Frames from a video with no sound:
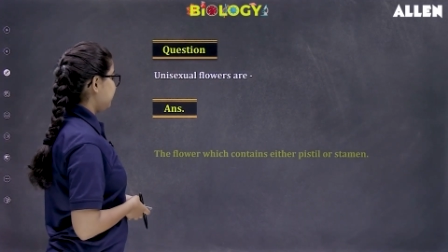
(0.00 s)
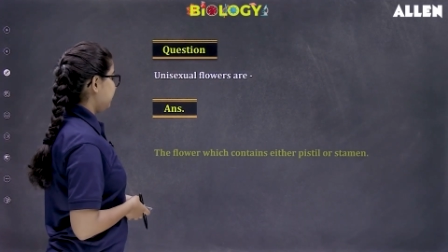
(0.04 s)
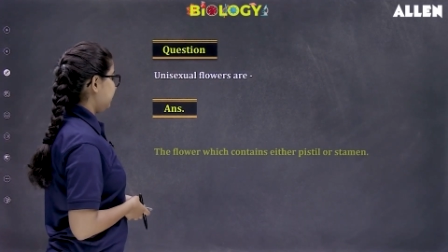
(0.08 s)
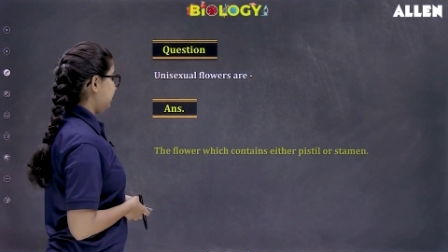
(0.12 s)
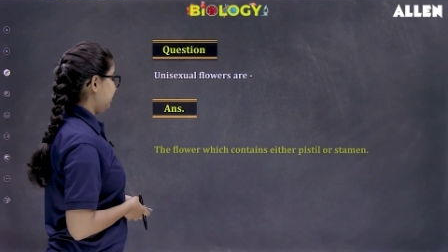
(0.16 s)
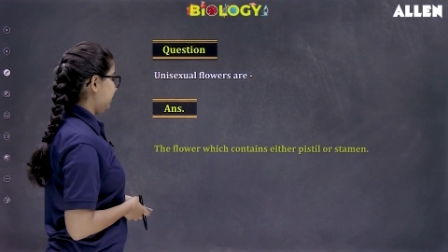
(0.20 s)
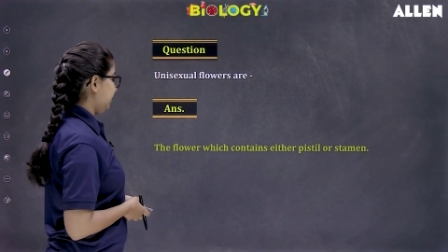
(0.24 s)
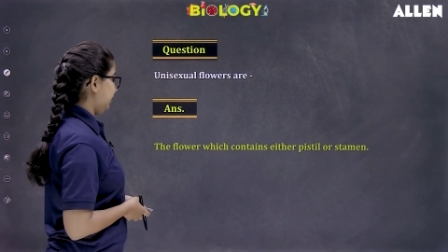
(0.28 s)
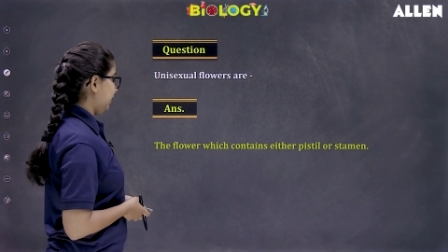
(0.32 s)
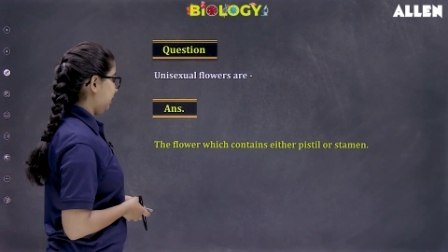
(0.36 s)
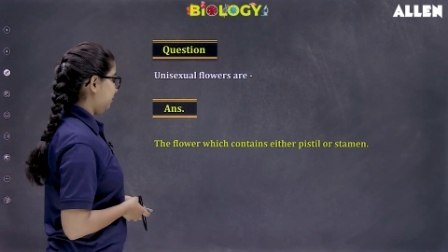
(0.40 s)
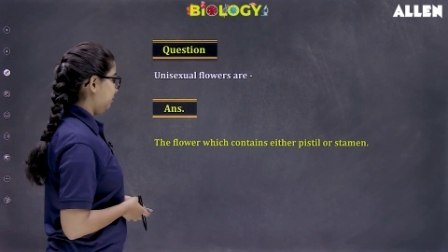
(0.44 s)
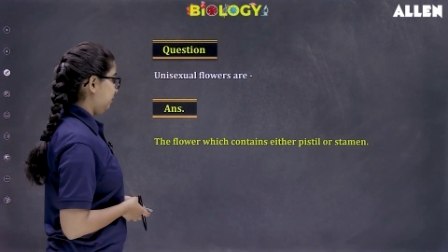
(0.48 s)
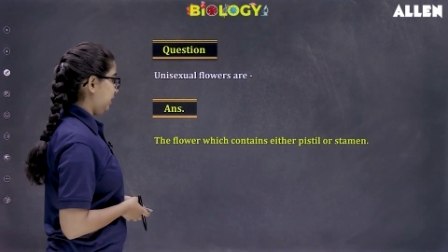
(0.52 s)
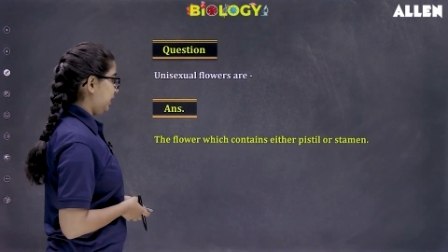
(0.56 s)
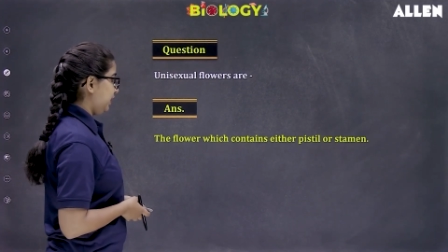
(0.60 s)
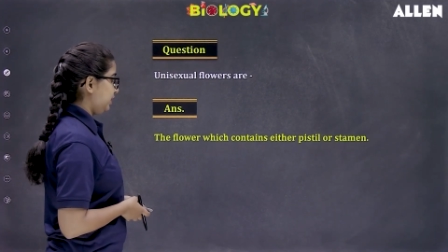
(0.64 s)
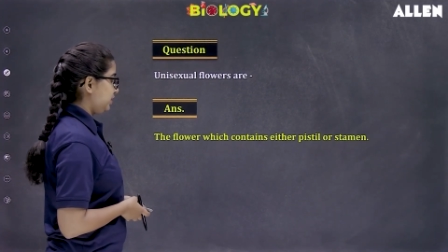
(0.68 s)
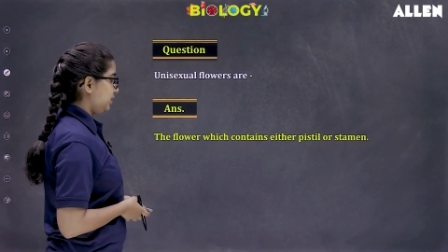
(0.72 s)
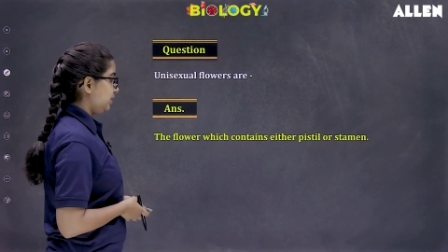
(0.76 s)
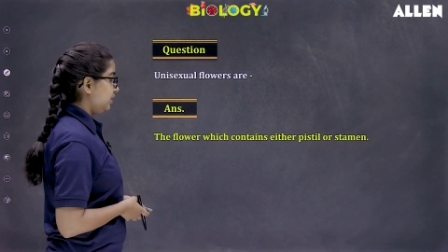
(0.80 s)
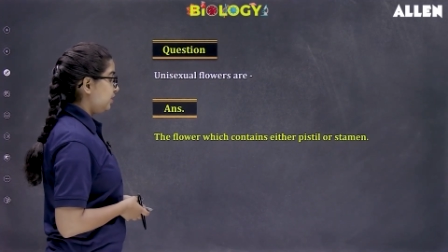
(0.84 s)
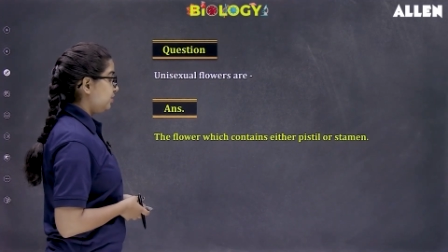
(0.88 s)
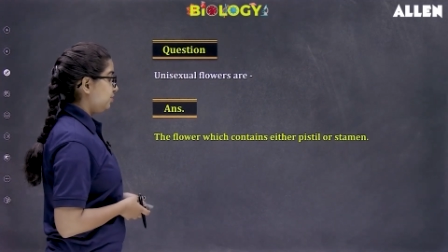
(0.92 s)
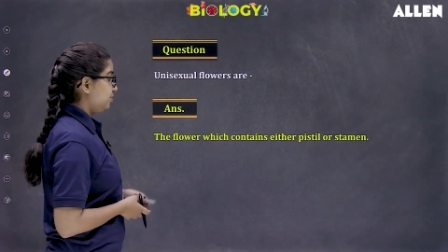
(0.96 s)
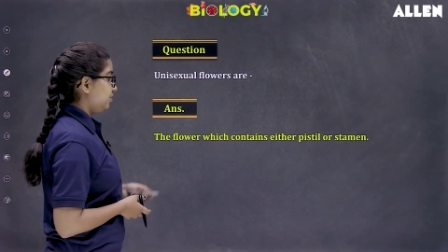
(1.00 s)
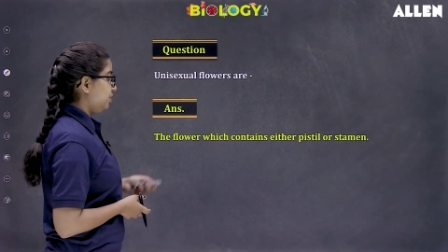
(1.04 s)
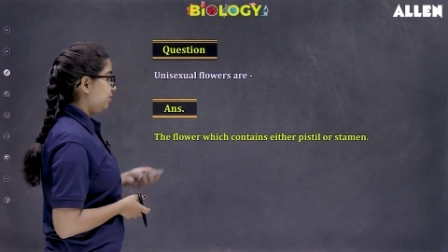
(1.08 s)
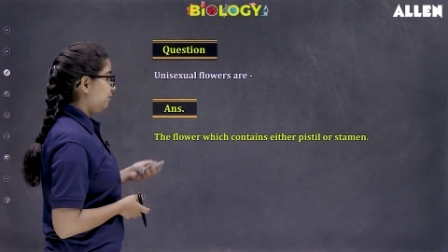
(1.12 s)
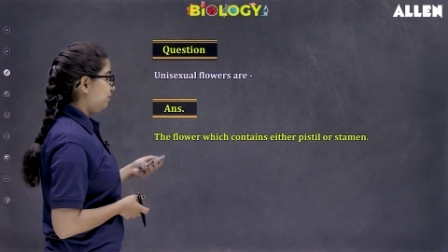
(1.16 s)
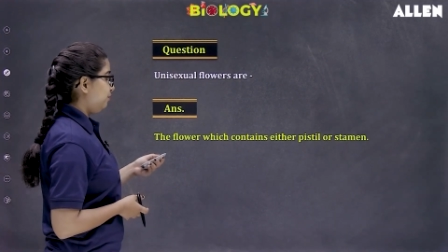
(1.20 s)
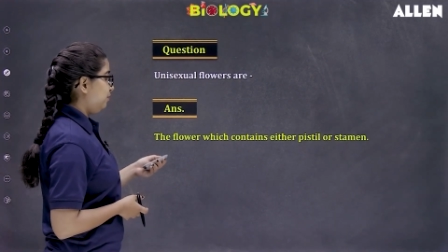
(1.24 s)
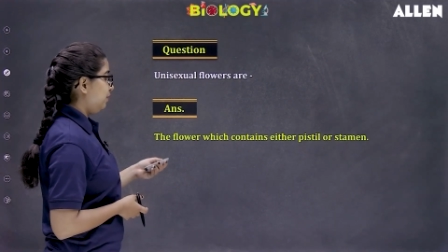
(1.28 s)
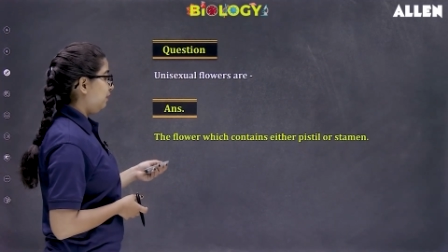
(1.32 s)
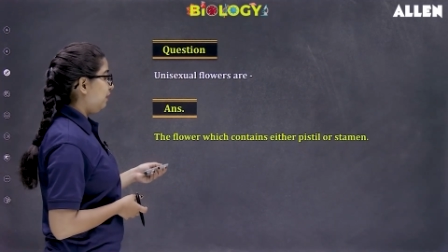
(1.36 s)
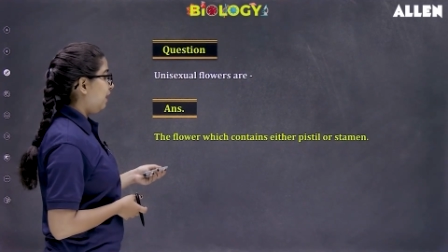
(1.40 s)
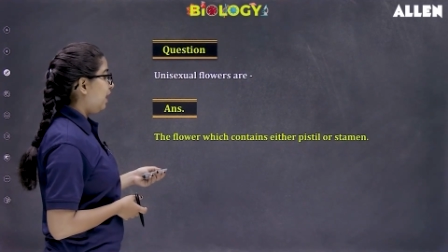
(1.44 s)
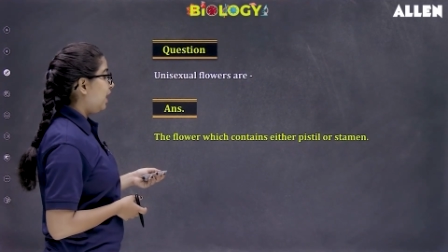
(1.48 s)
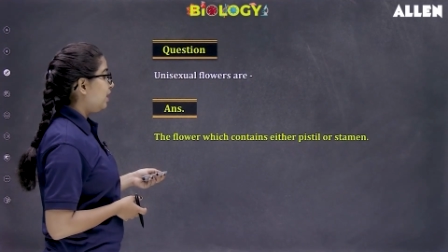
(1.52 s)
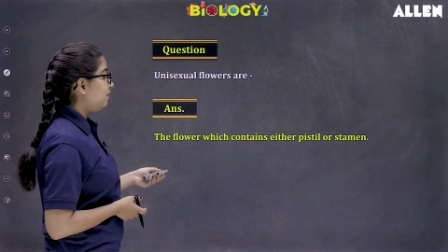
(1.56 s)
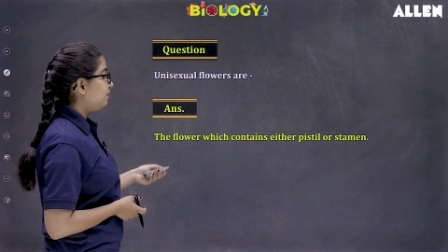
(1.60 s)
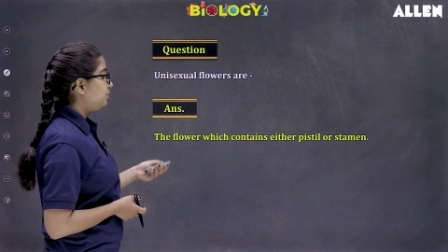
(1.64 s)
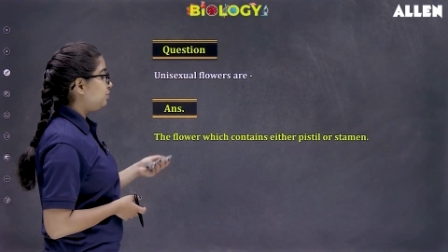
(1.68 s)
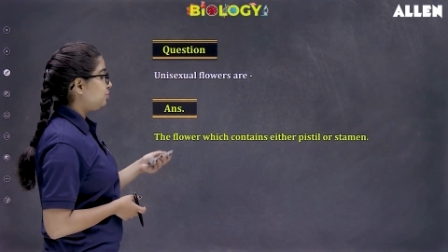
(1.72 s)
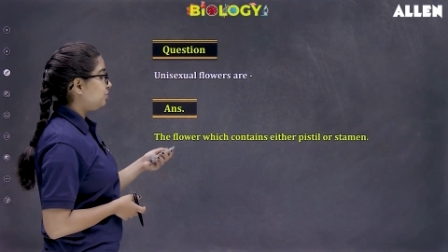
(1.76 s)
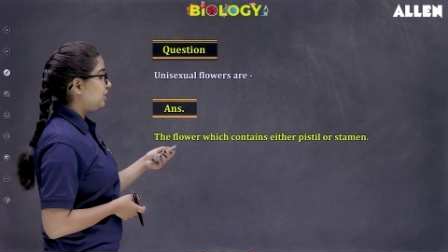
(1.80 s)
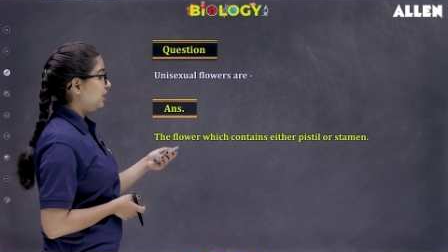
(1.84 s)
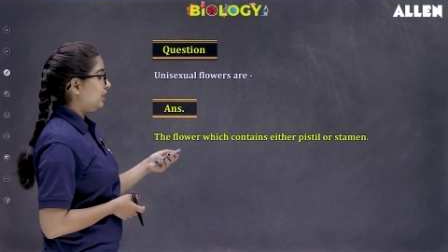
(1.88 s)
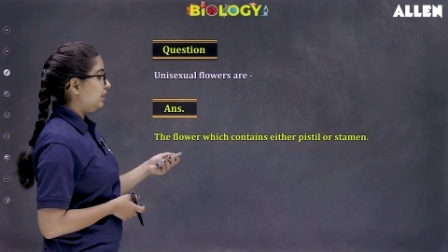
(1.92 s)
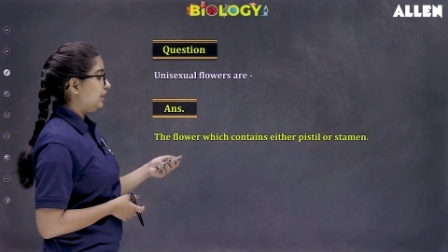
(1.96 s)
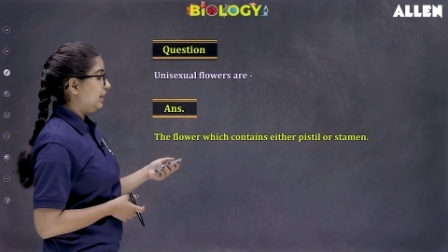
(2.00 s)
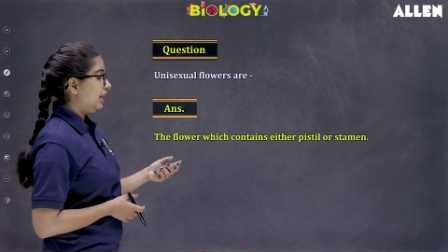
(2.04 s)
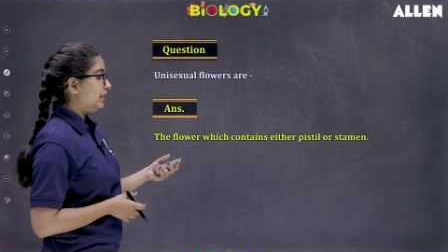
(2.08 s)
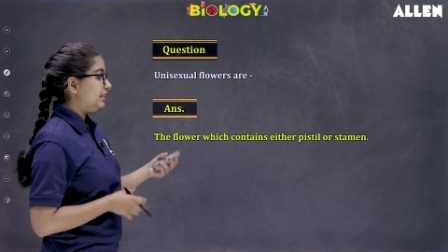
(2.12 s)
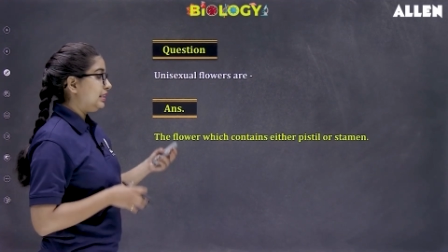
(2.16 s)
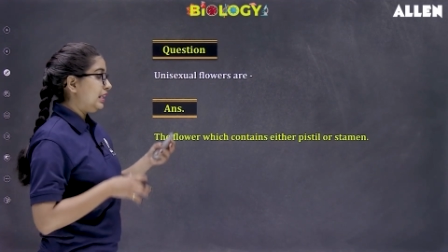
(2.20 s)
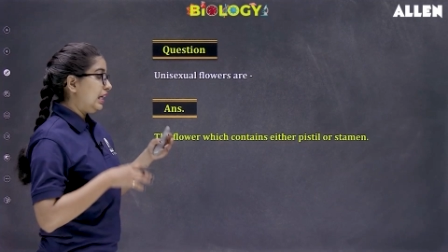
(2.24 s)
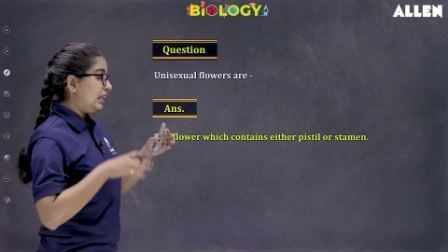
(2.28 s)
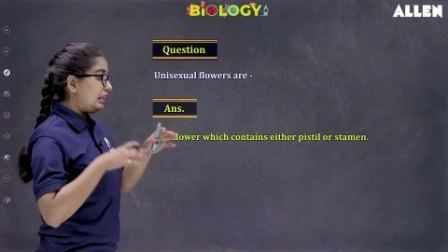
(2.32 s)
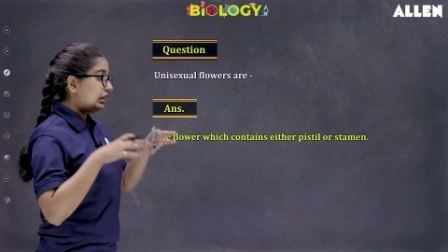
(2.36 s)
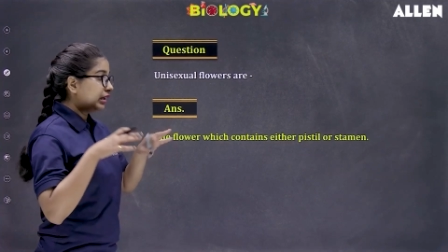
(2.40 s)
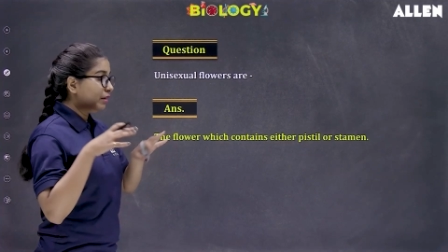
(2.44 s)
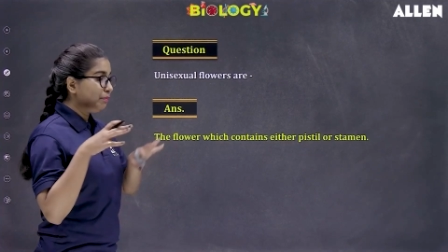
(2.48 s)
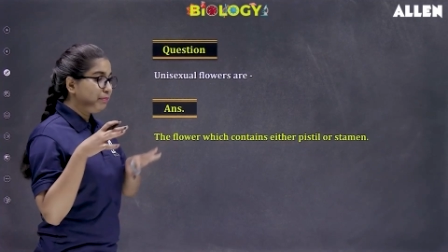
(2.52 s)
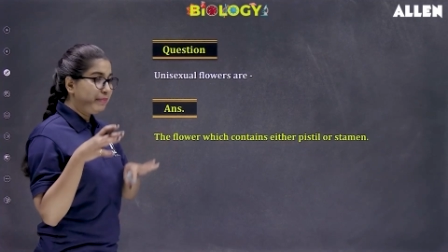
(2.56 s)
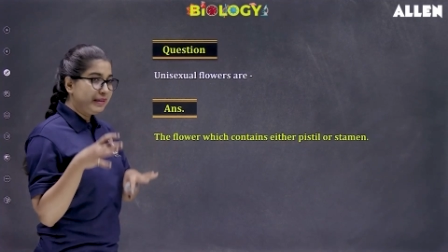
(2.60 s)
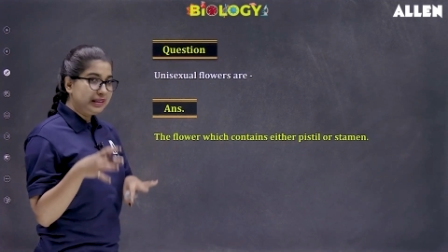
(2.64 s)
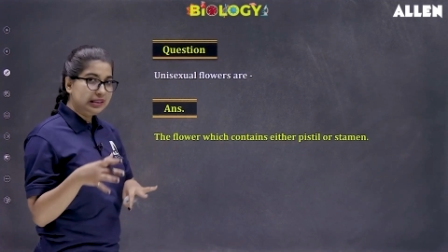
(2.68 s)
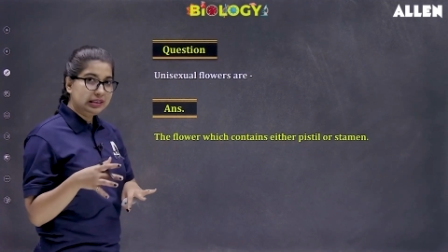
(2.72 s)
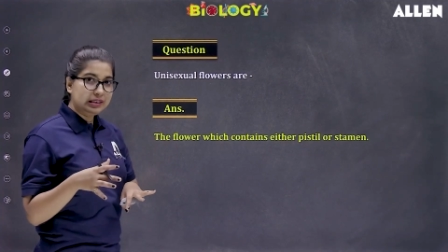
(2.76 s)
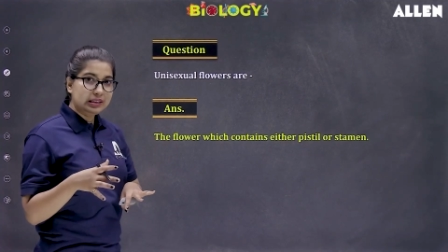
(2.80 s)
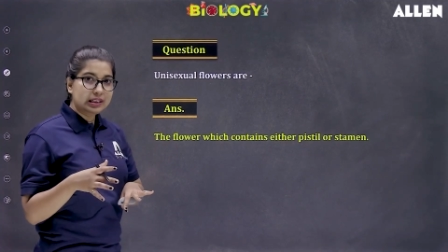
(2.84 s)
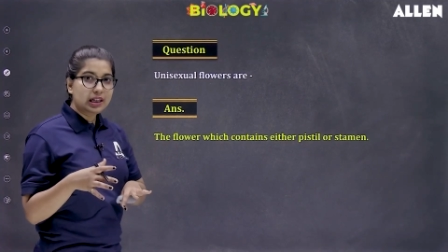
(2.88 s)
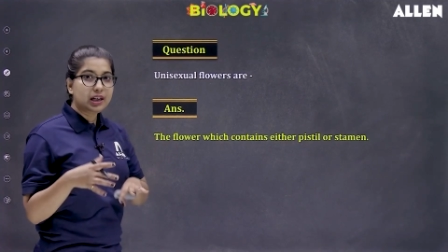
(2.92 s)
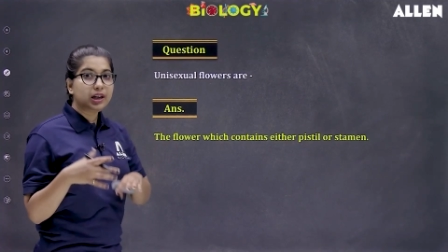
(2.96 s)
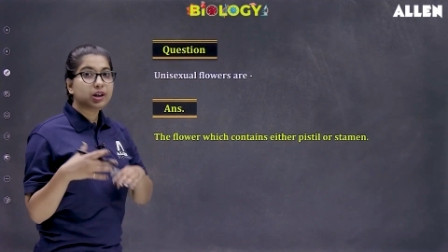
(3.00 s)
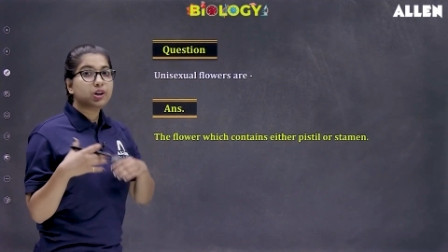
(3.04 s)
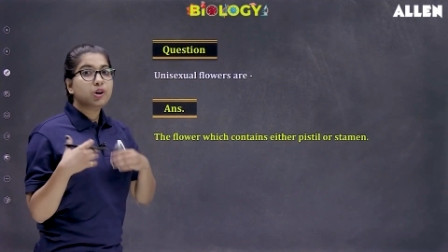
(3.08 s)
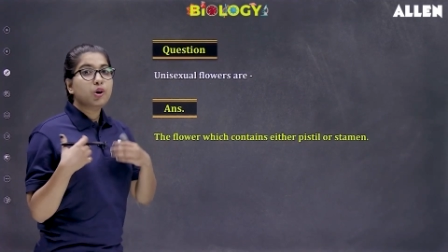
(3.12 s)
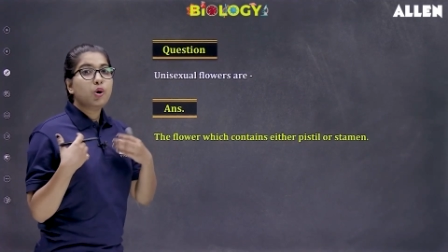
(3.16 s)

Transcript: gamete. So, the flower which contains either pistil